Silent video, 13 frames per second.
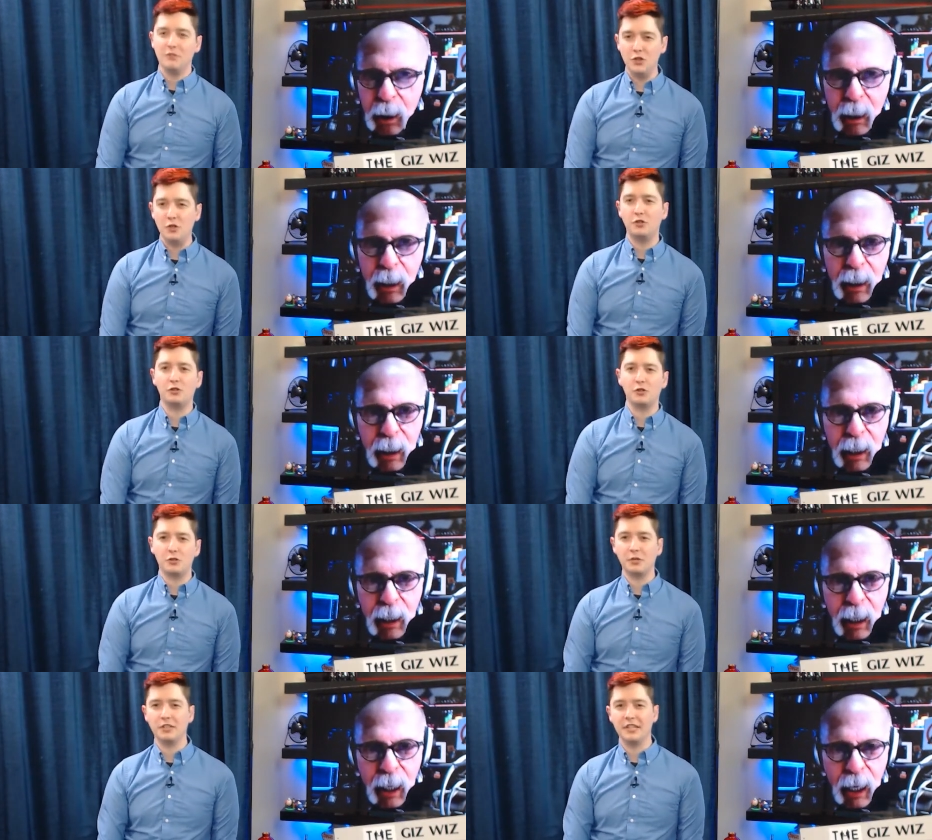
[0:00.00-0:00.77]

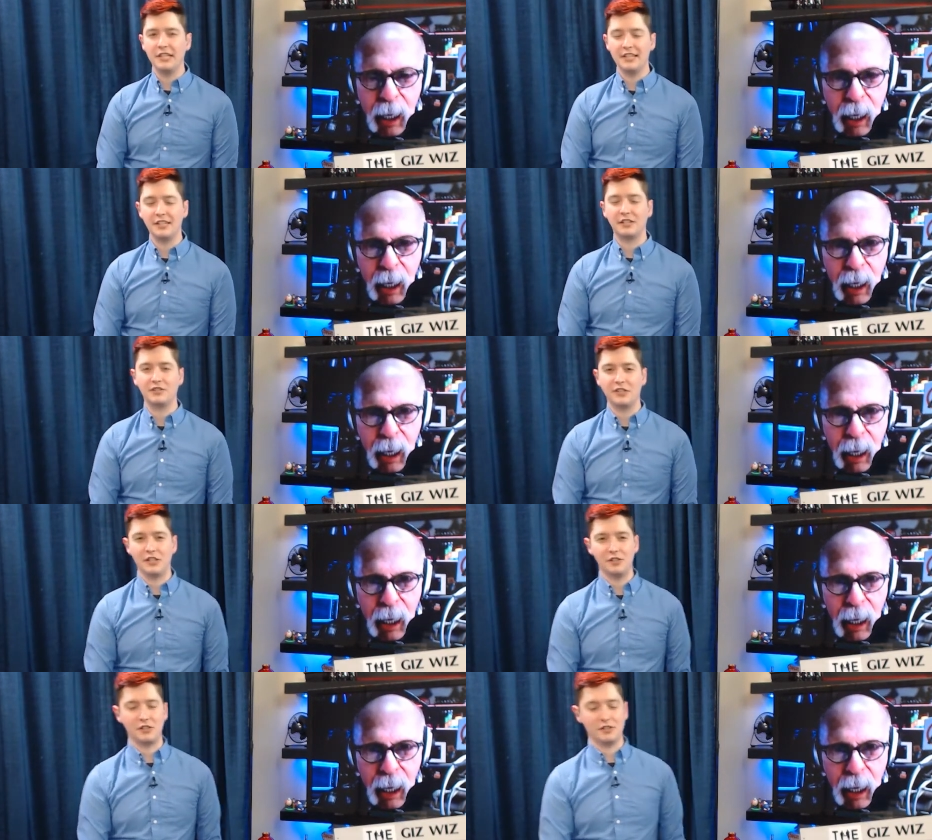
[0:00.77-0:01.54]
Speaker 1: users will need this
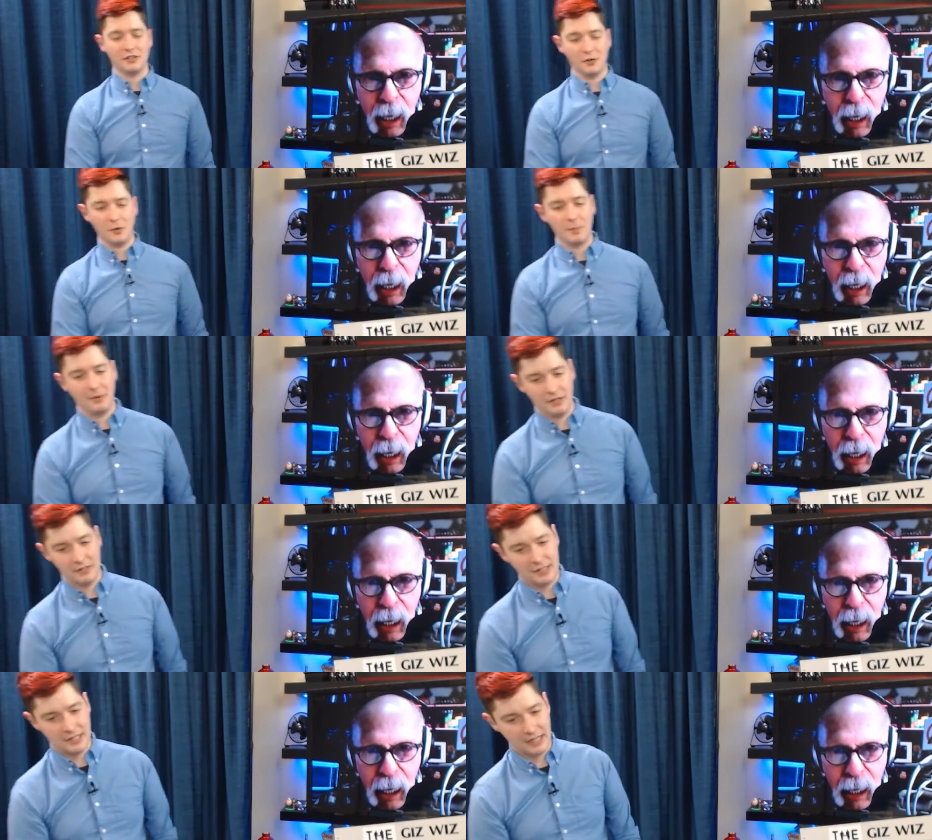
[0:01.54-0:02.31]
feature, so we
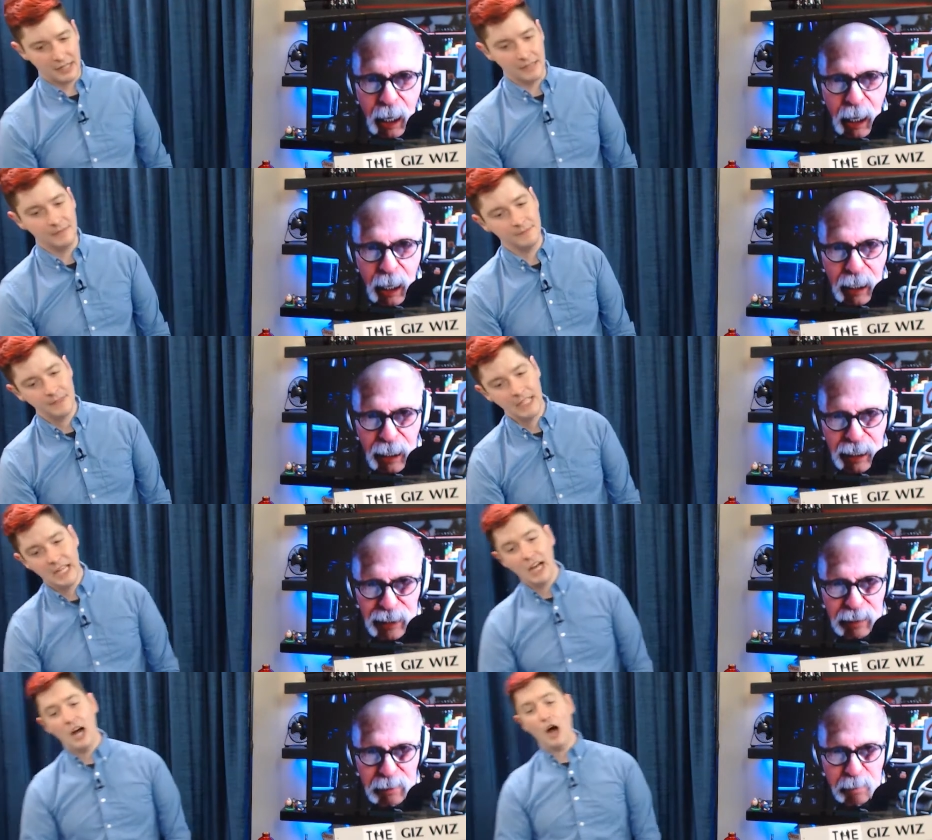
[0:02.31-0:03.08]
built it in.
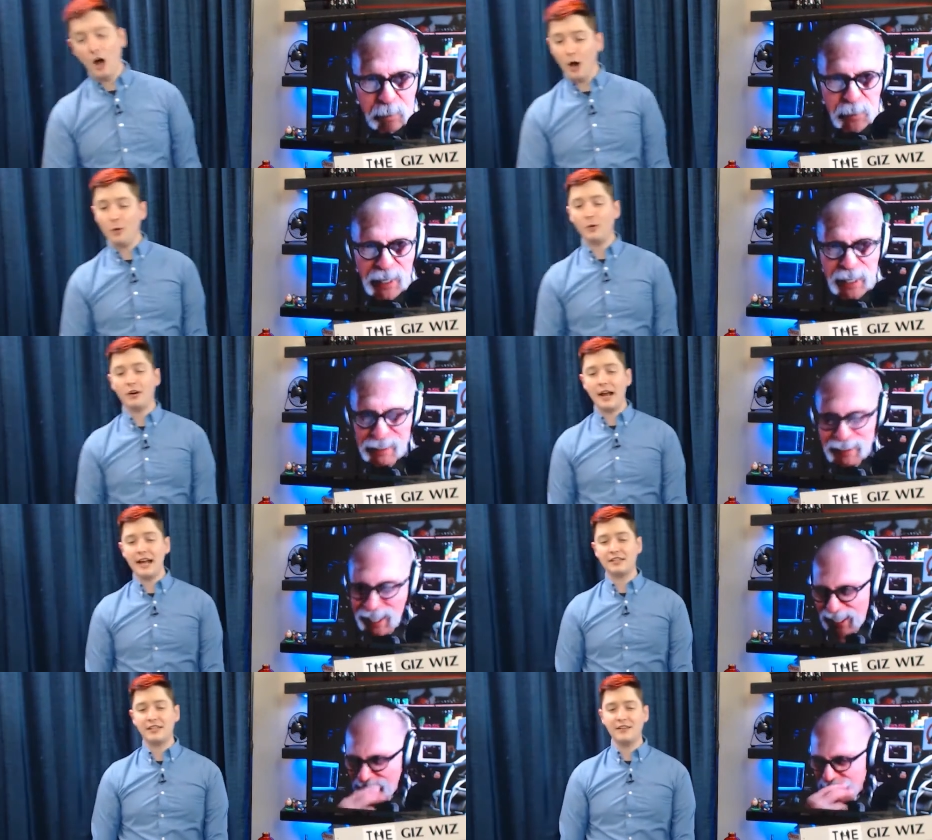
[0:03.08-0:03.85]
All we're
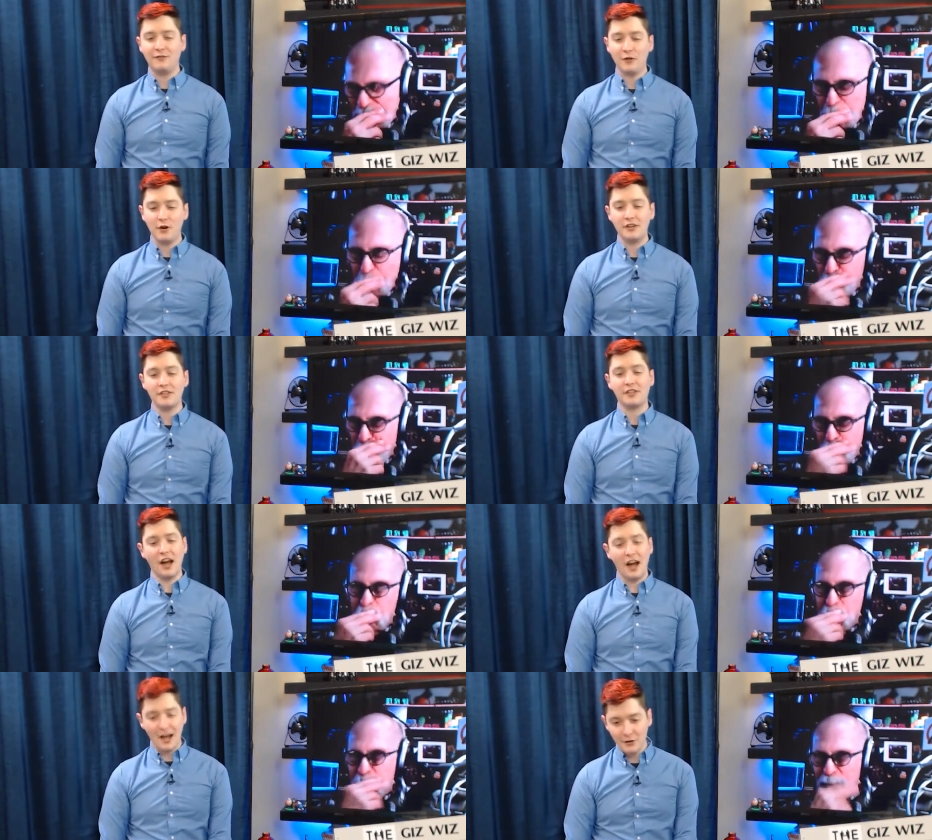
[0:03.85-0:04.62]
asking for is
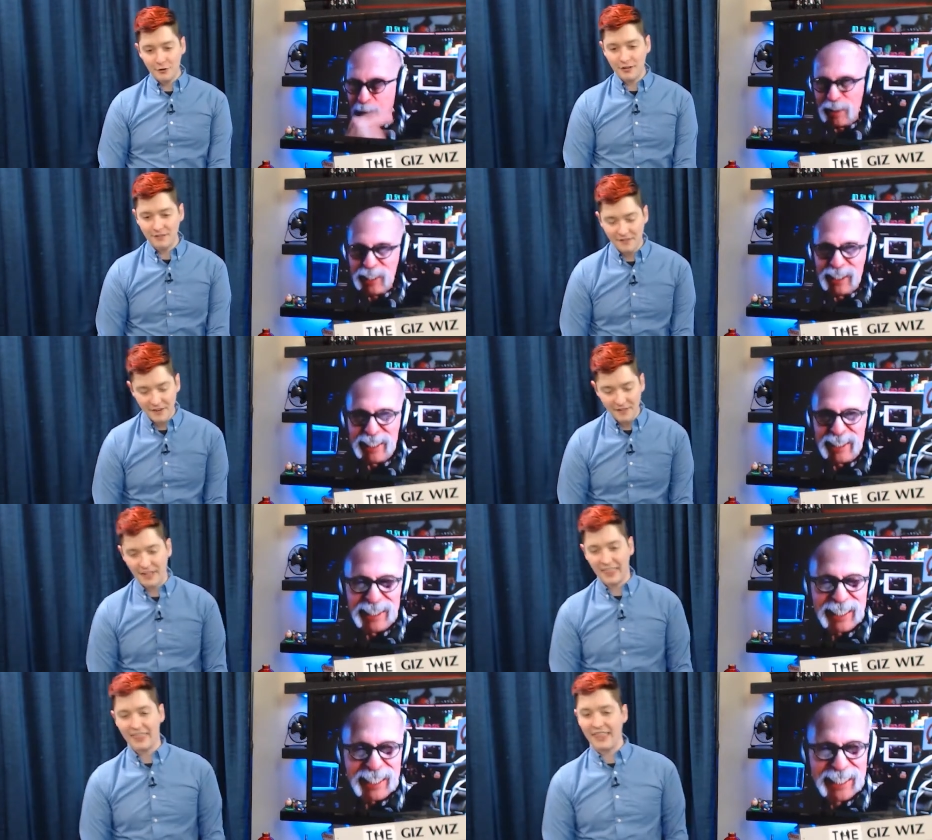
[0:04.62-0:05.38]

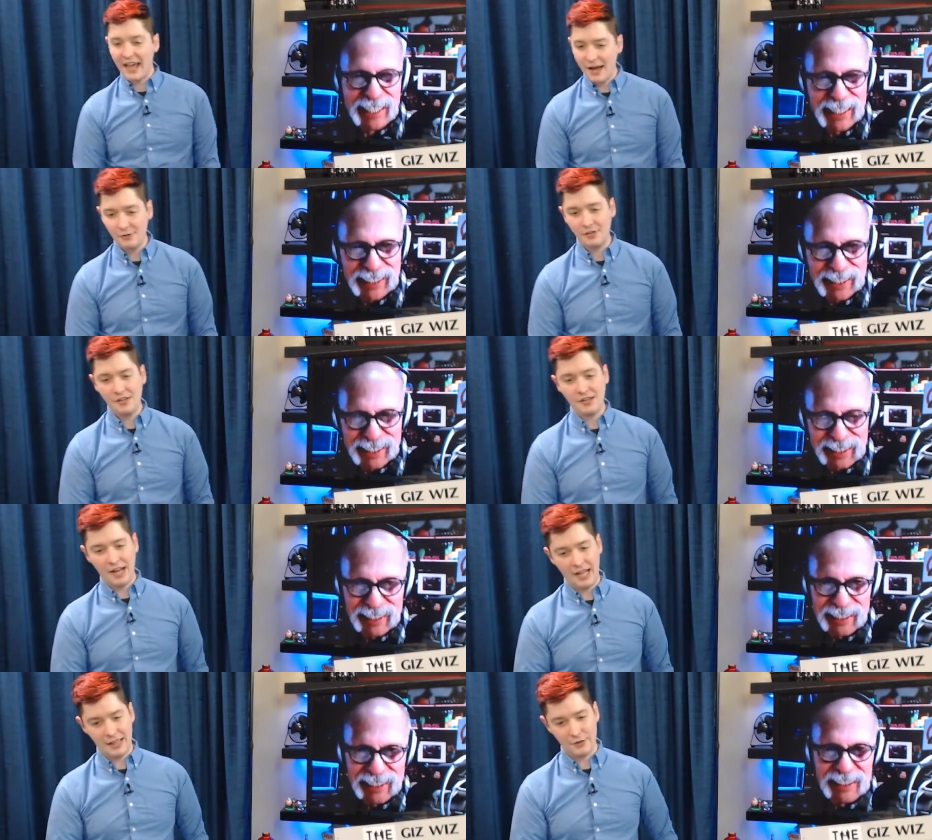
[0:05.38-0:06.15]

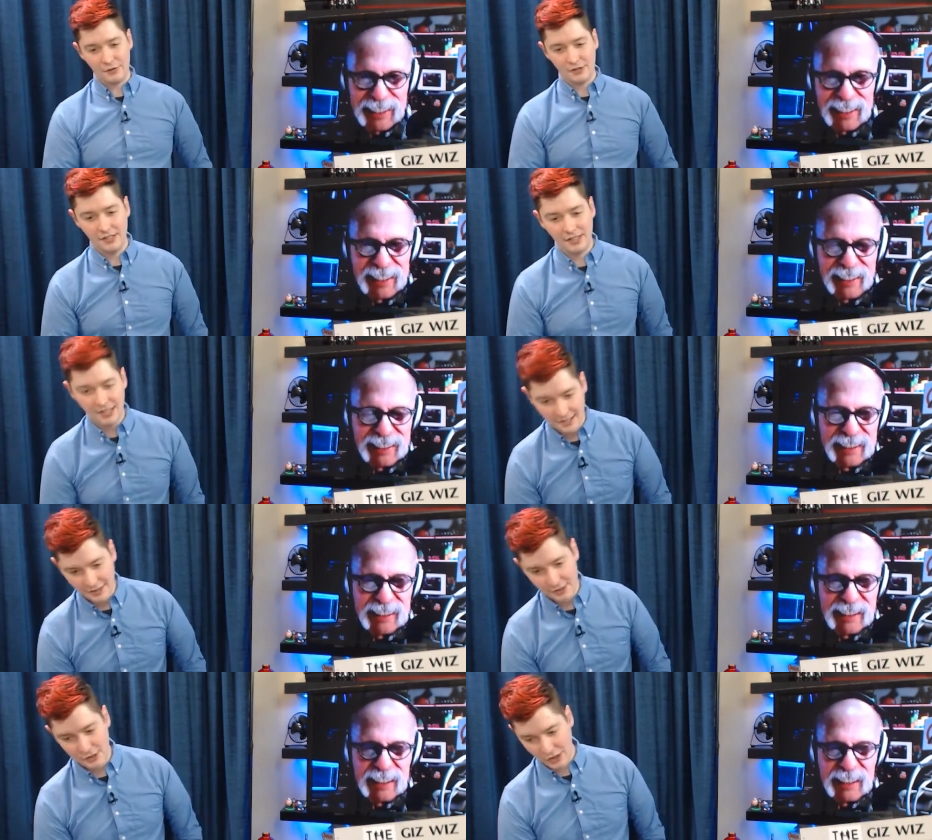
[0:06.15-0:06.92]
$150,000 to get
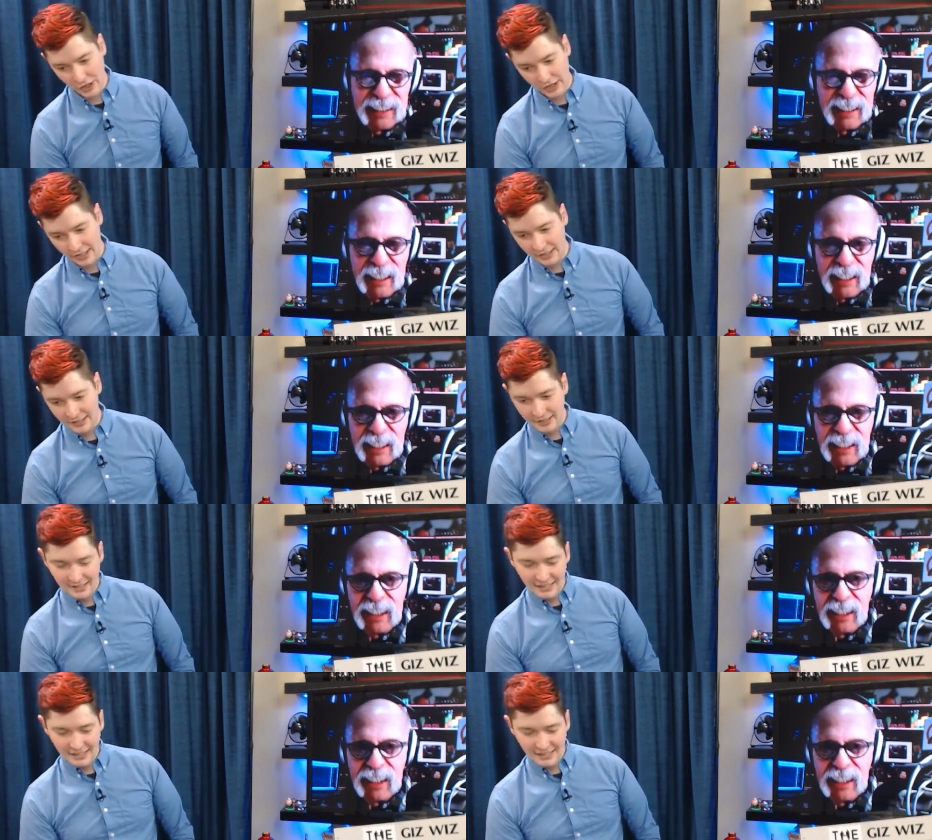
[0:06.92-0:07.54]
it started.